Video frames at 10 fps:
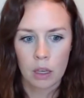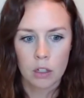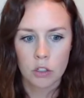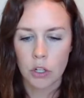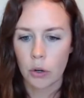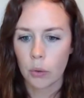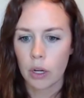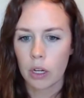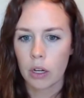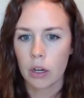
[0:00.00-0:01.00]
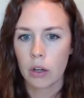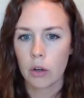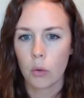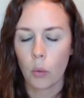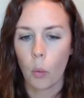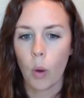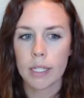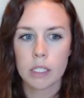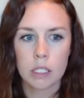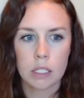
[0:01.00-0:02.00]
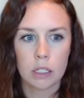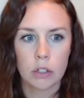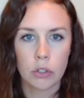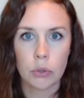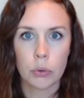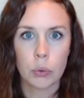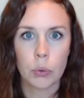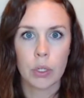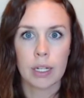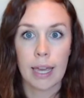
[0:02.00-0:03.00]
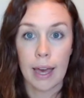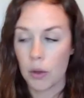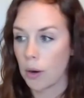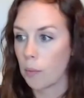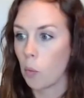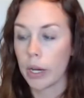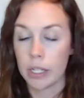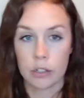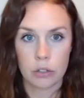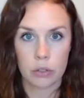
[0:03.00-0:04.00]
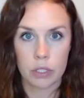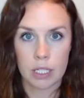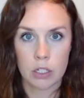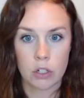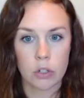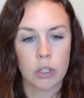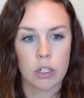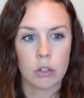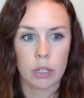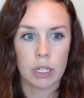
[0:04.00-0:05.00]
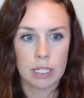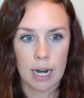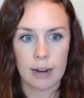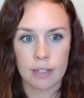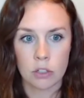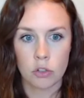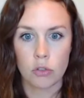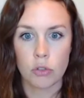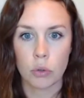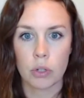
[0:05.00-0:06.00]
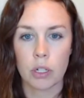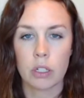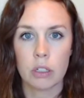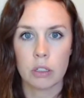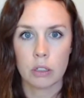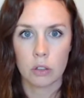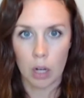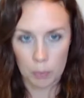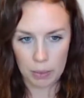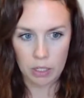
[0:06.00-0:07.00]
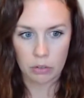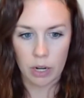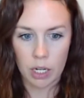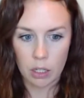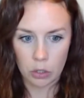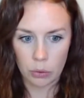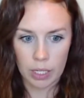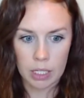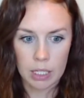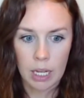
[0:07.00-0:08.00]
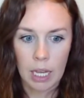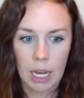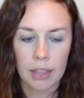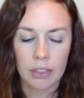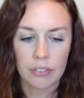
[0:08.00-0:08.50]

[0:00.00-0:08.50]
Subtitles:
So once you gather up what your students need to do, then you can dive into your opinion writing unit. And the